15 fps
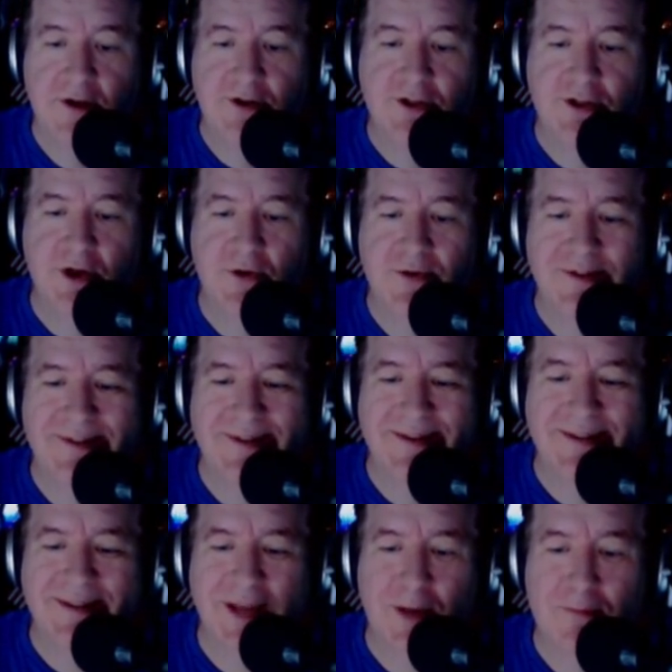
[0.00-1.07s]
shows the
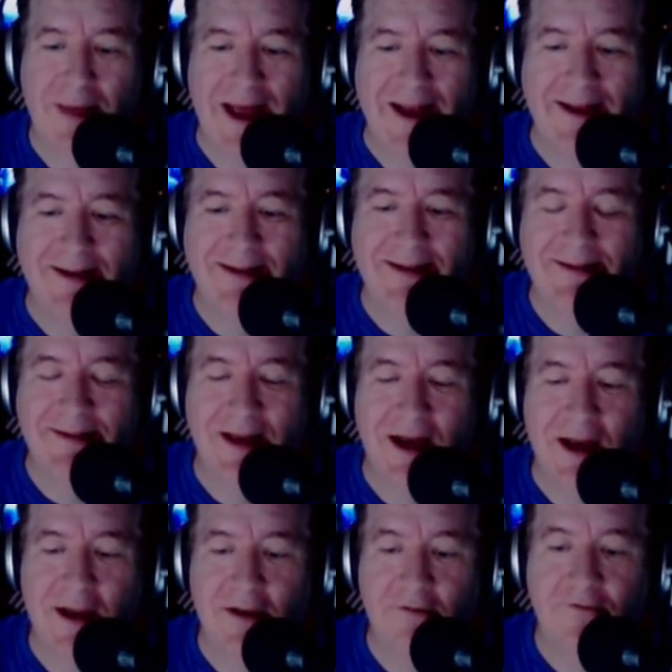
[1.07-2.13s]
schematic
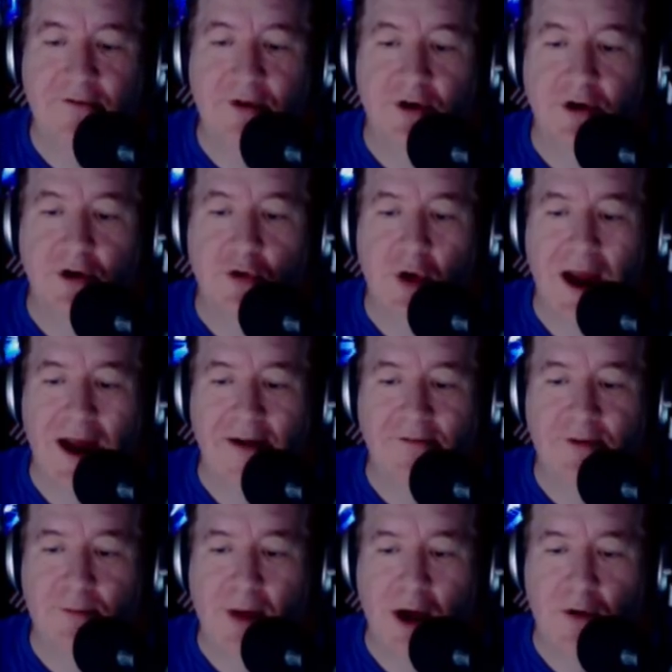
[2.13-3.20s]
design for a
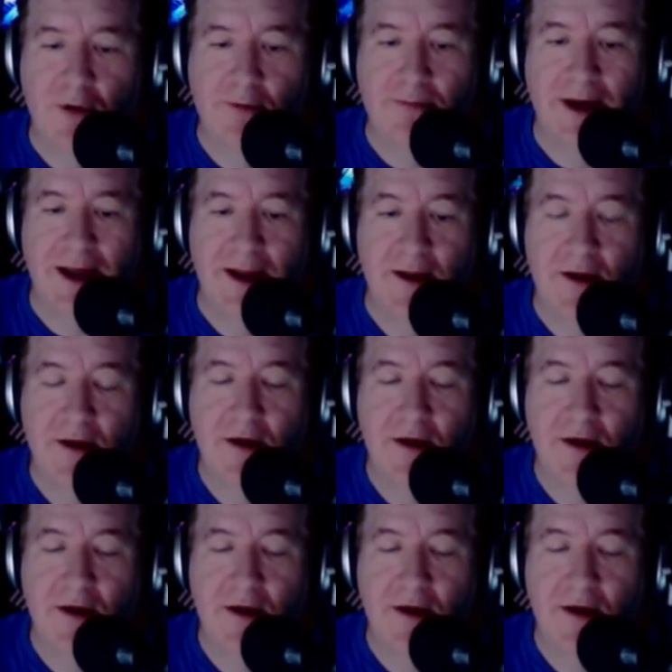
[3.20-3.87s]
craft powered by